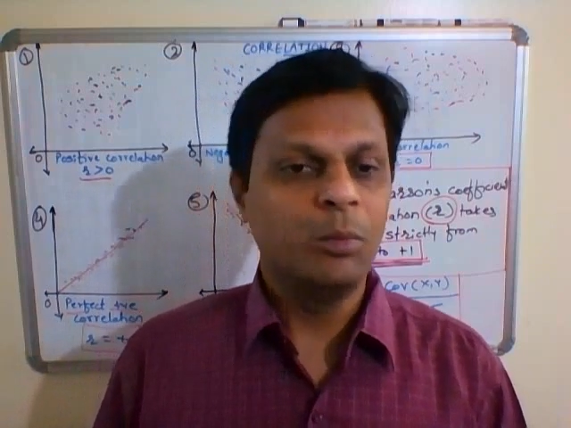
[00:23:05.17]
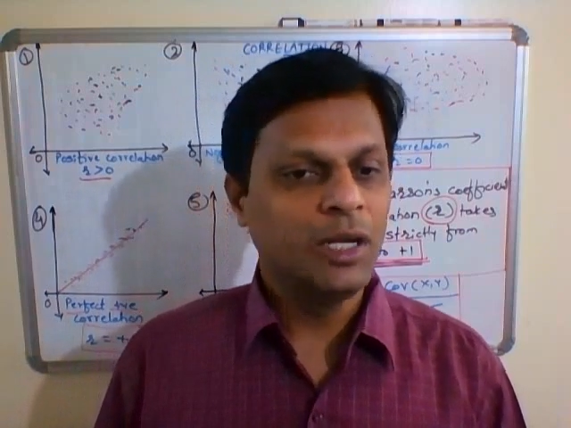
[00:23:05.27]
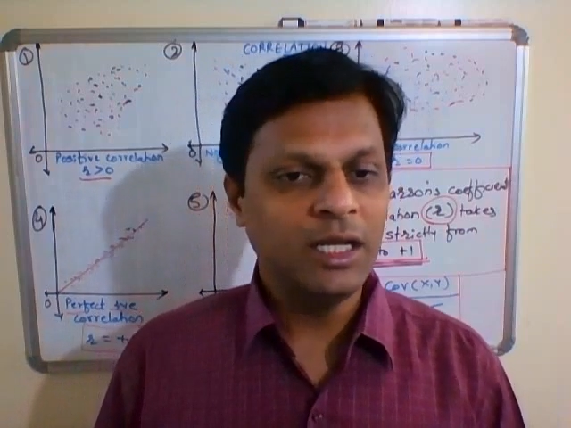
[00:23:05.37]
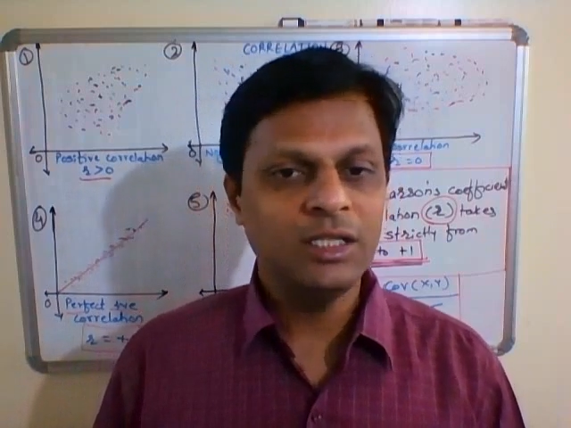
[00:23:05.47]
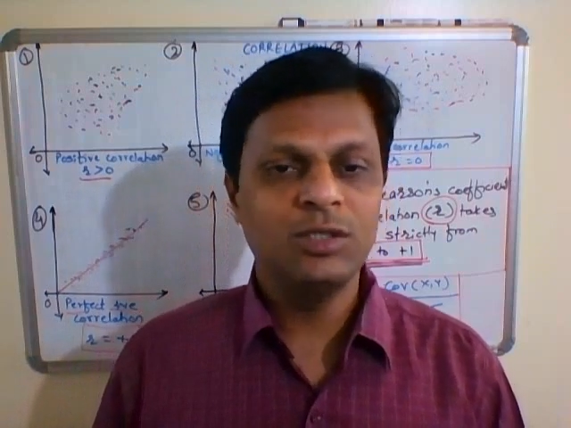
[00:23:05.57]

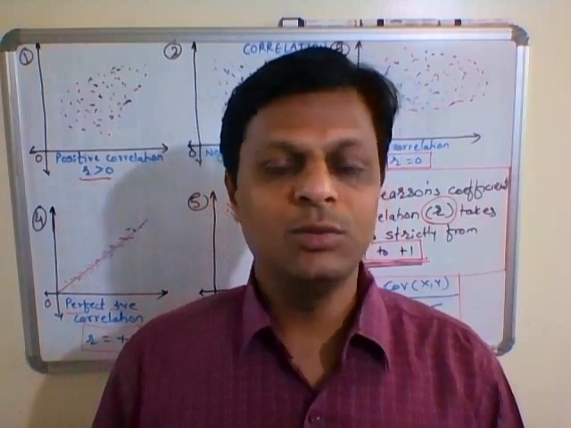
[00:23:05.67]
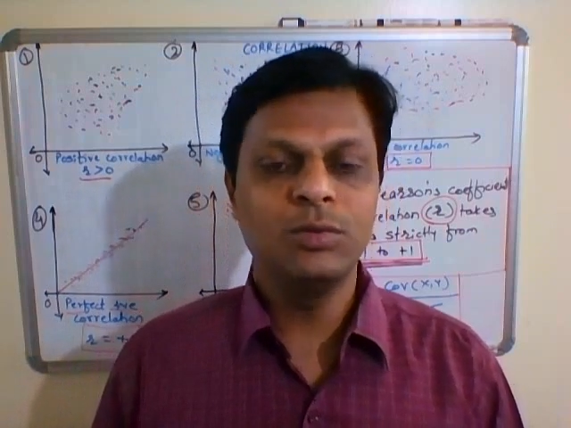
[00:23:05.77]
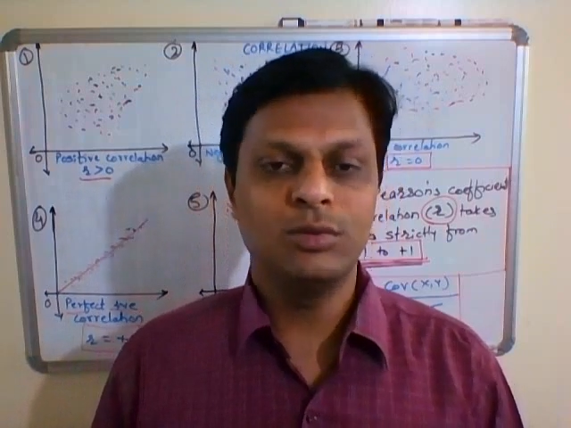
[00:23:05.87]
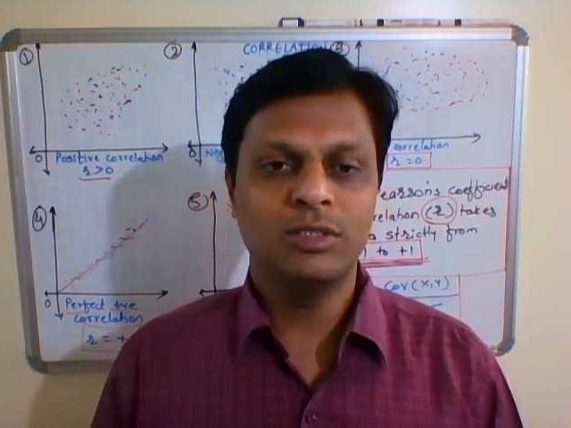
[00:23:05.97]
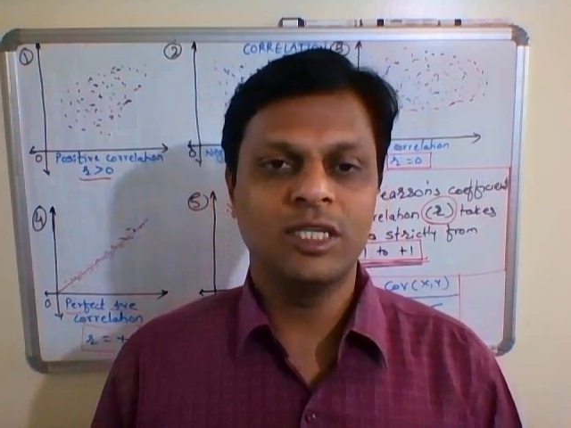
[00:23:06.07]
Please
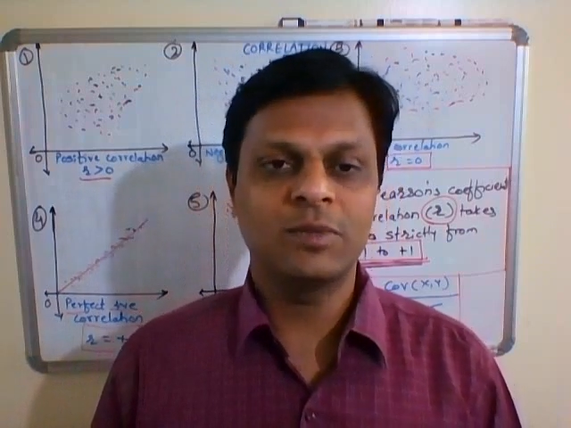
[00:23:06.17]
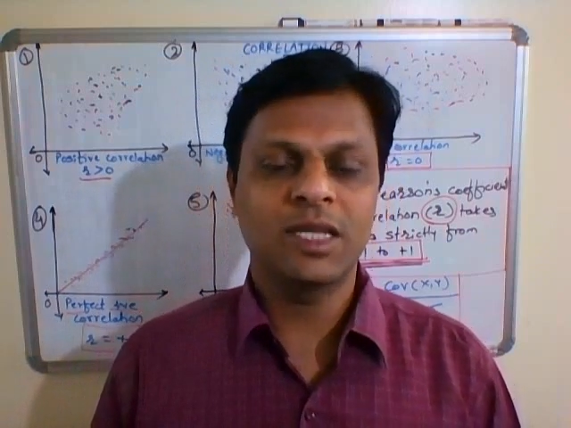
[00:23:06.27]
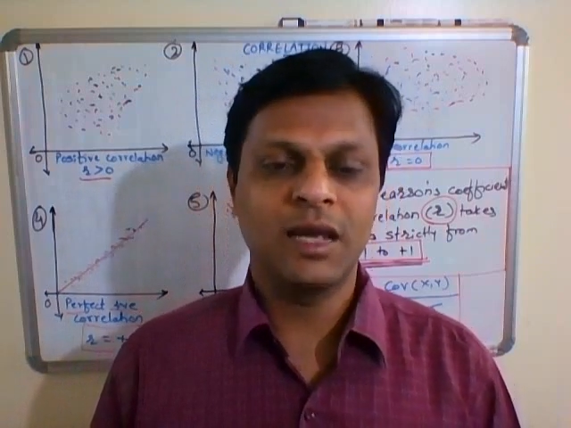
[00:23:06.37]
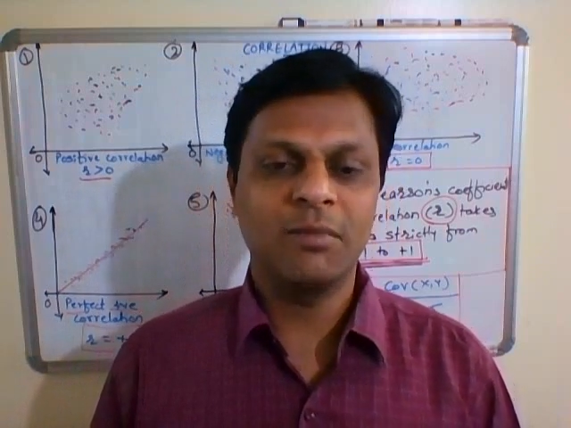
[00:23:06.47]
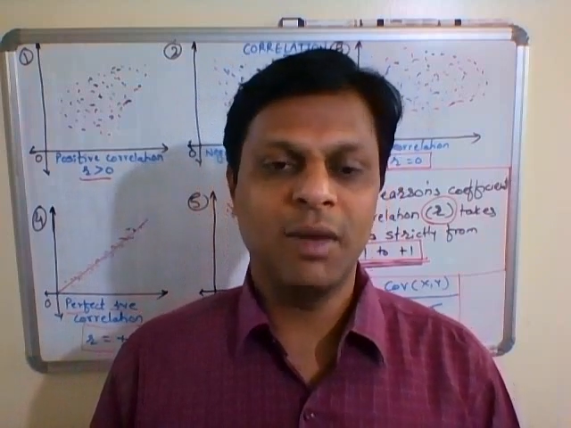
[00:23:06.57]
do
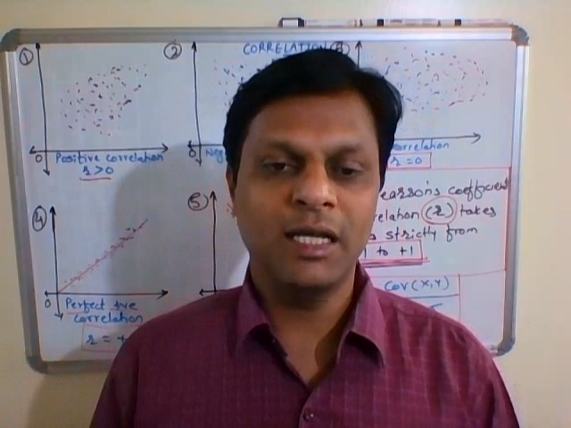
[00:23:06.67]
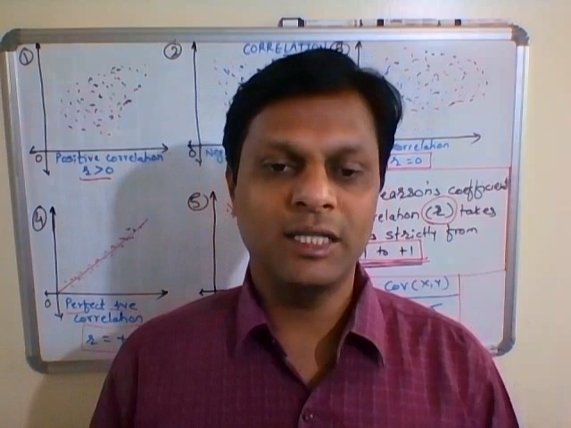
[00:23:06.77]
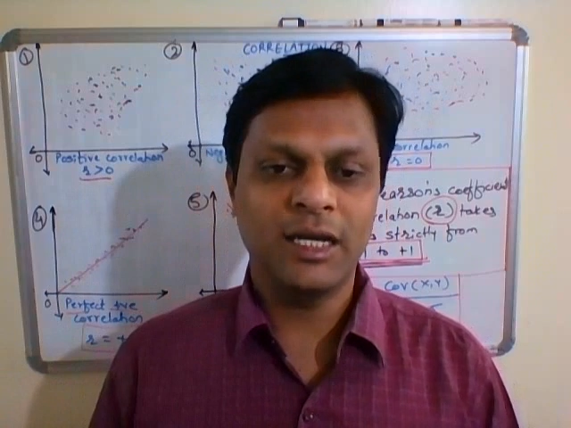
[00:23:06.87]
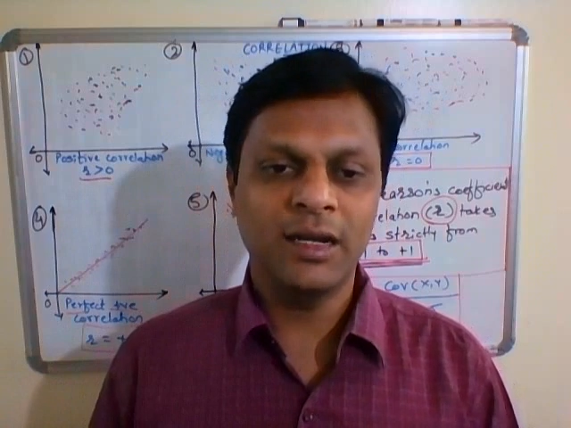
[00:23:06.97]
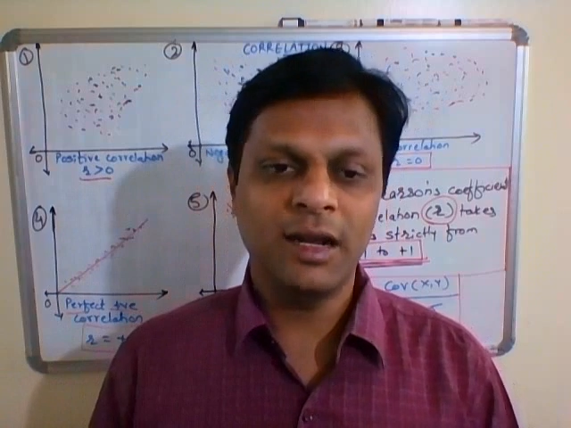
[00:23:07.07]
subscribe my
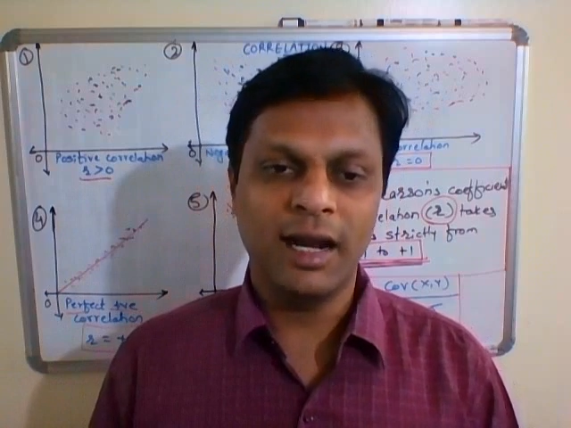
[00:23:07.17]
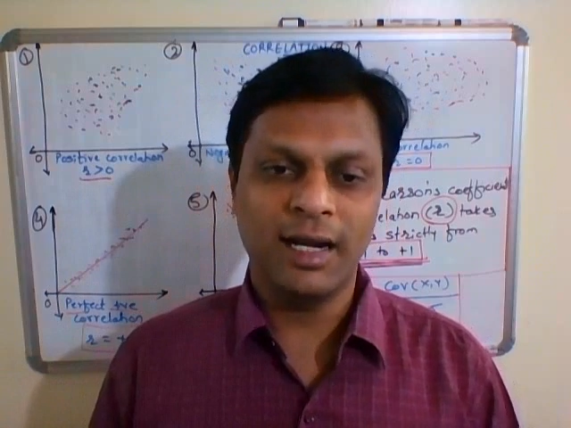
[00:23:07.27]
channel